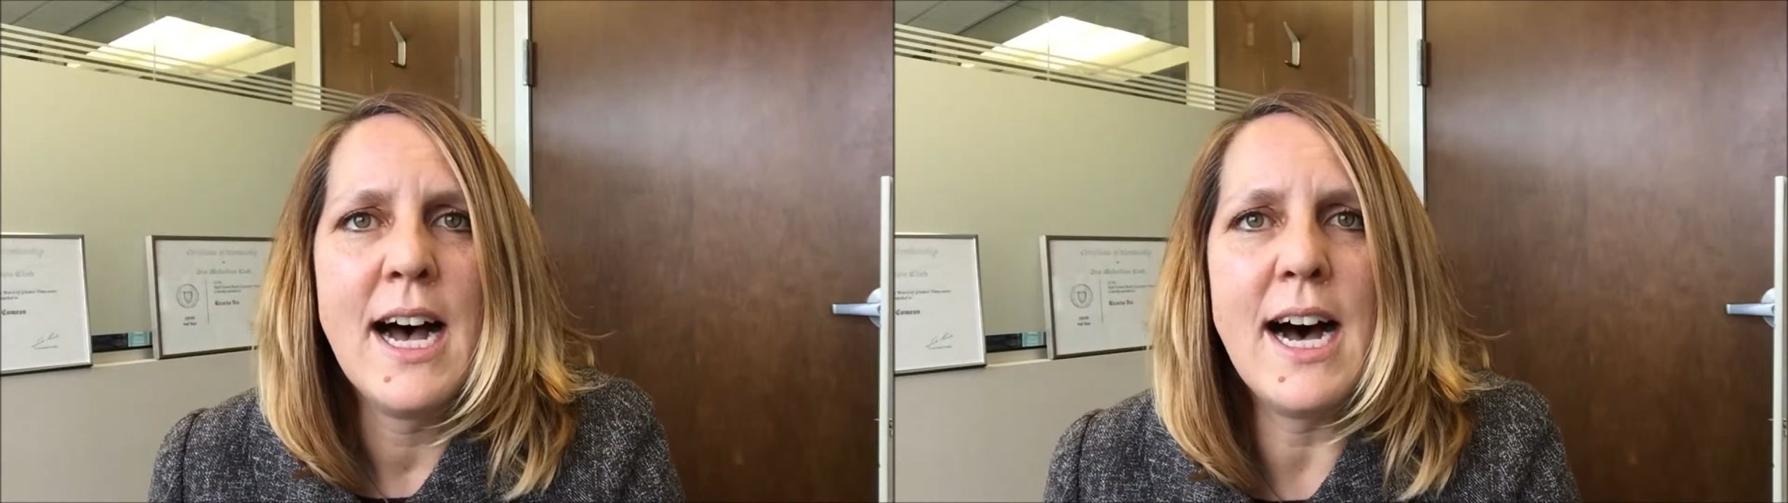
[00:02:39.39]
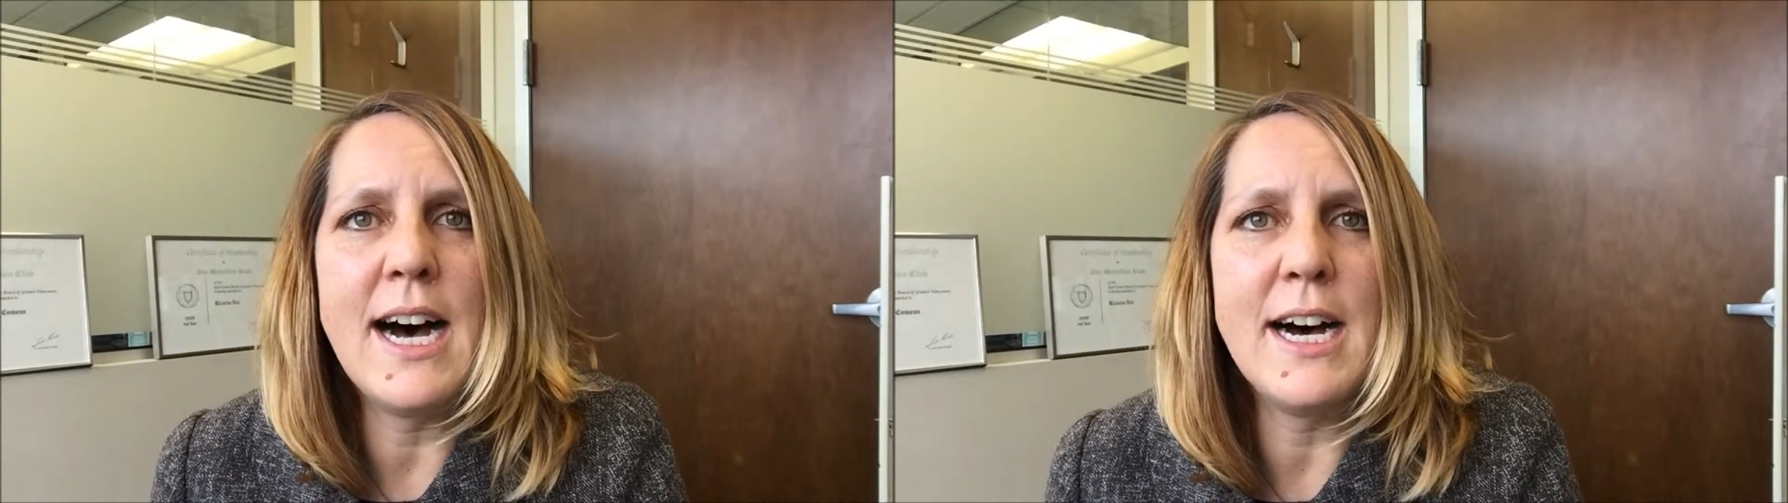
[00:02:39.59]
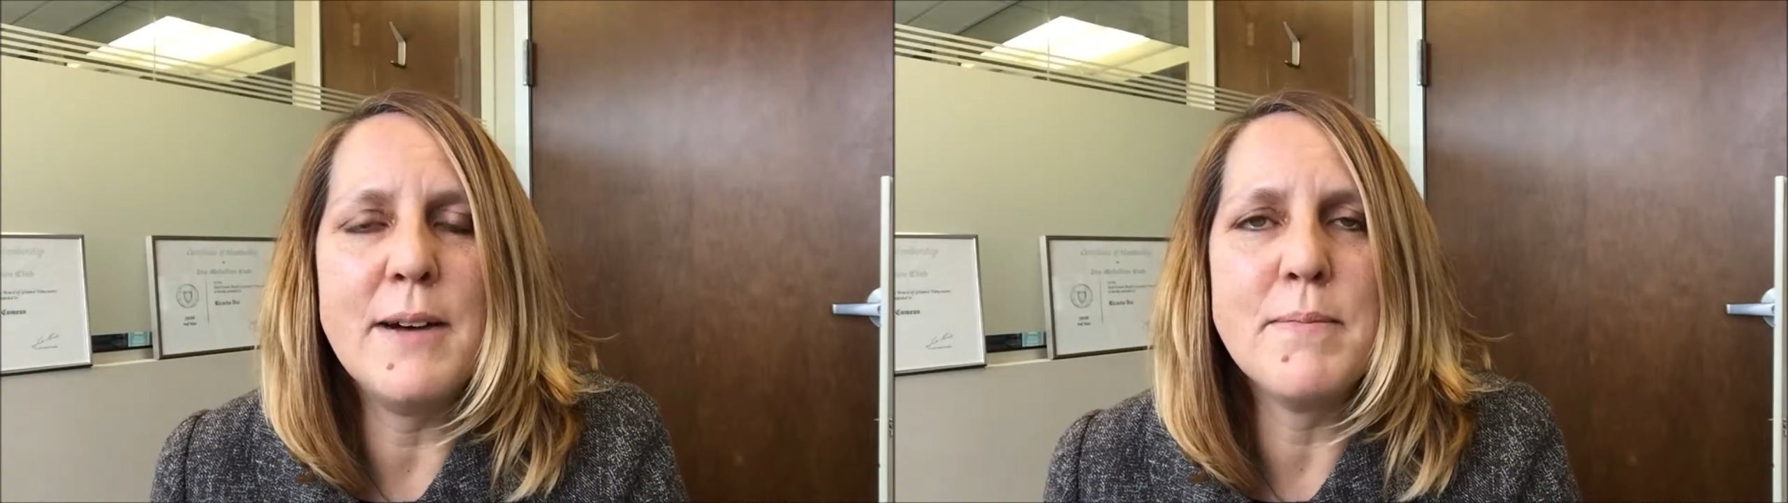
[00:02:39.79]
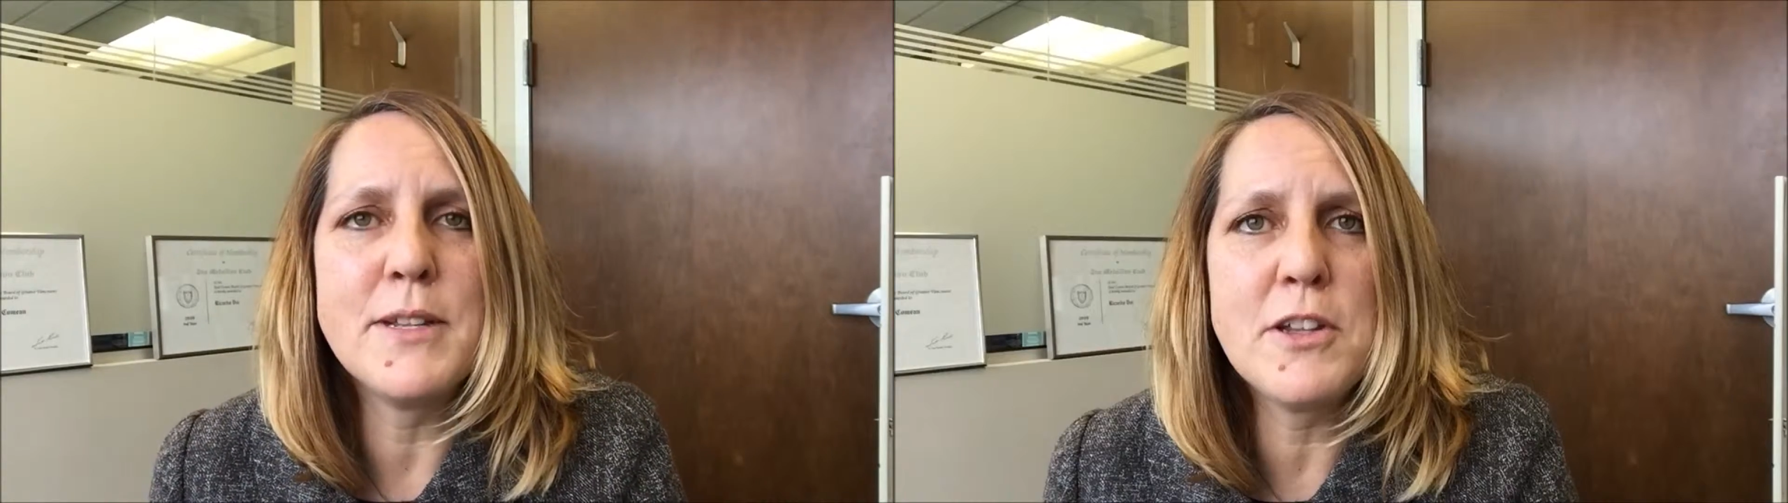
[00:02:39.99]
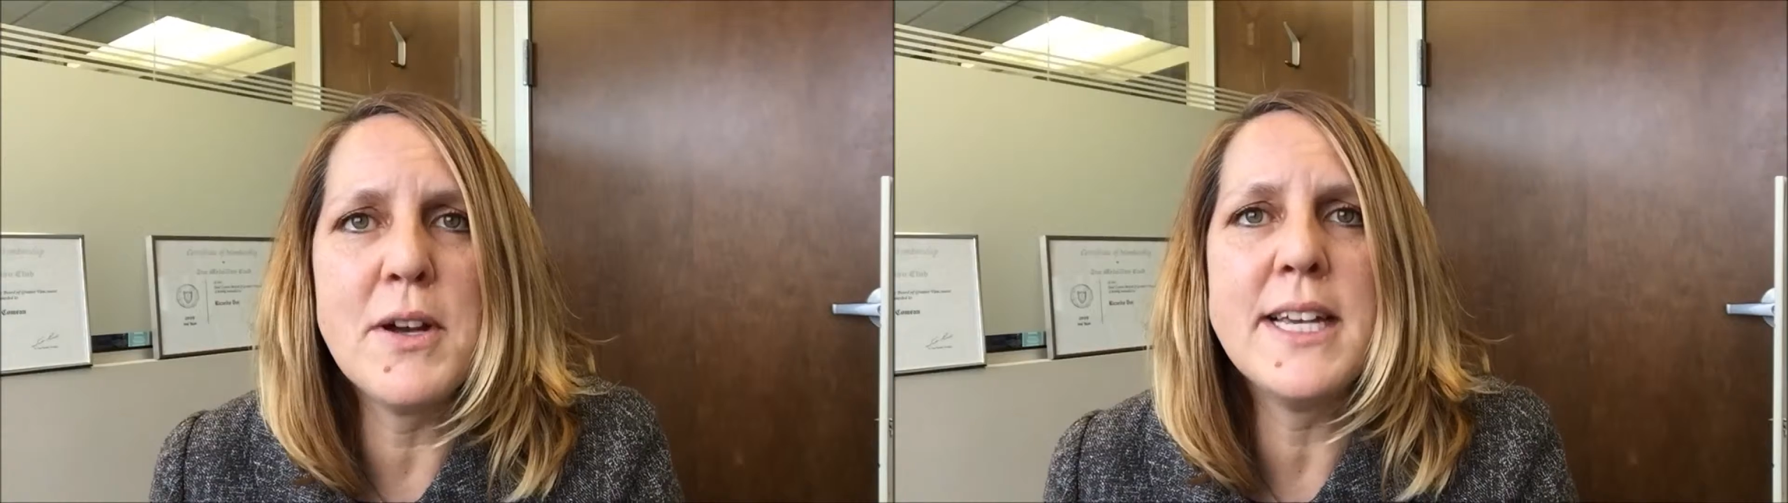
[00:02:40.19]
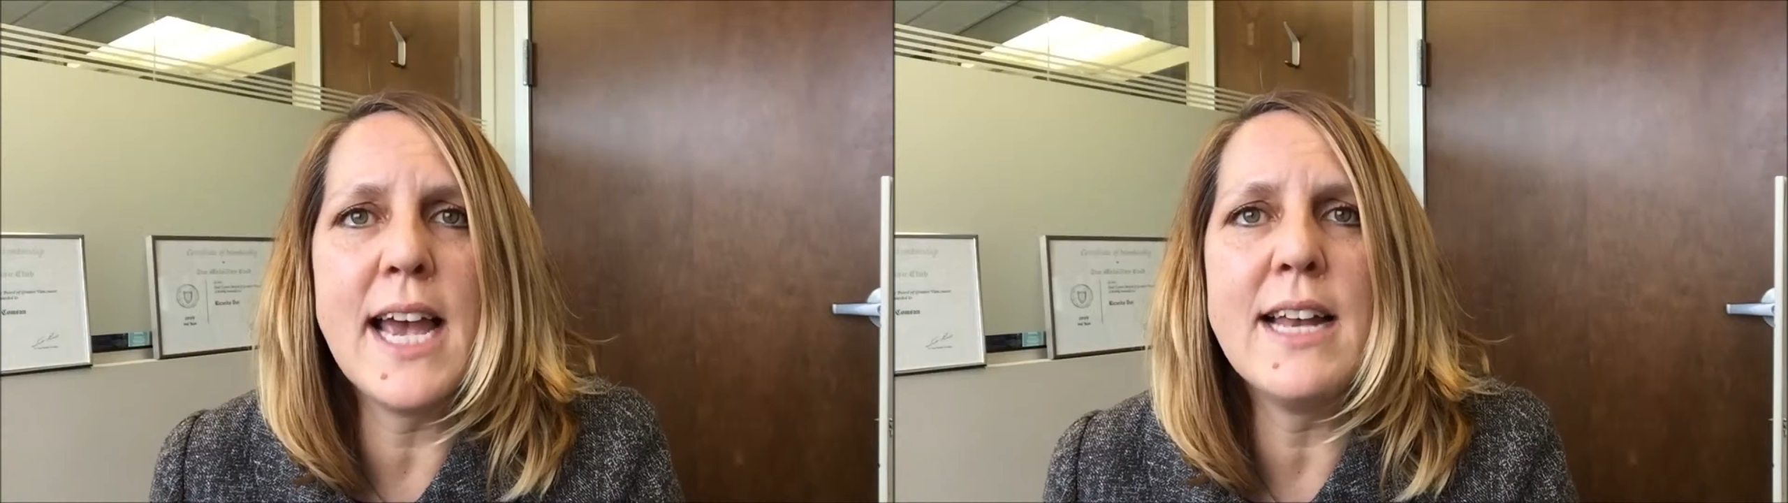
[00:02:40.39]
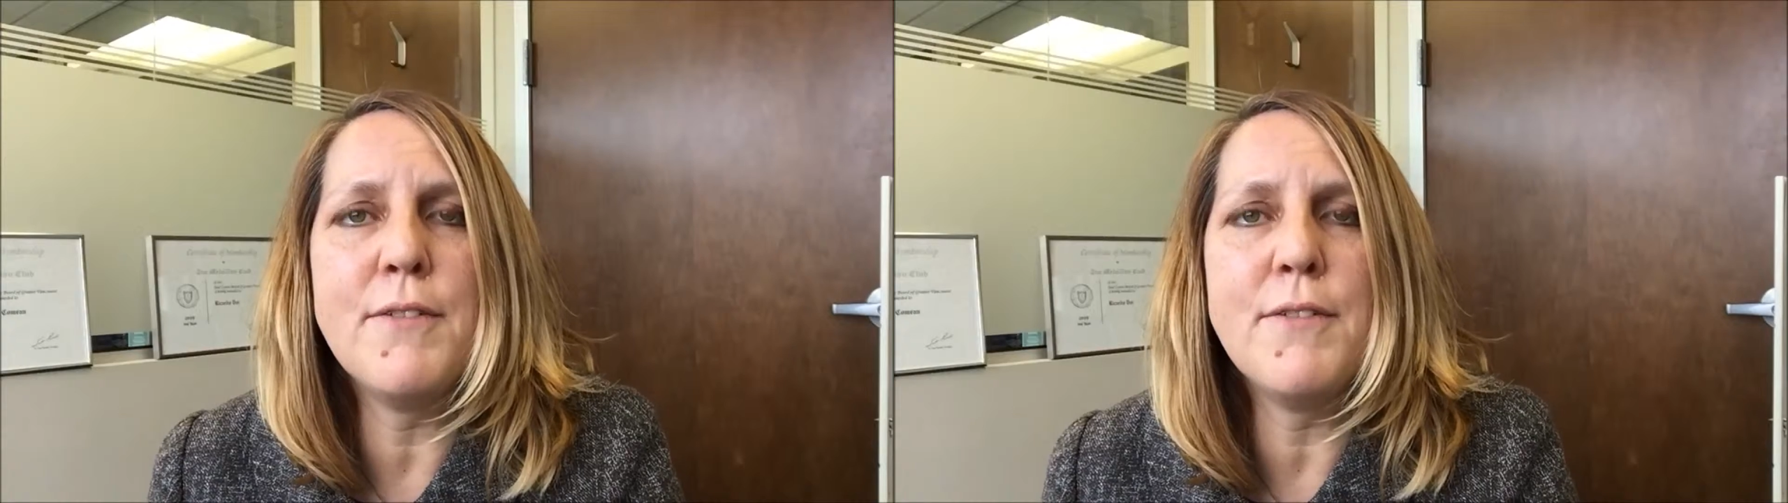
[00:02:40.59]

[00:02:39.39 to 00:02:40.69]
So again,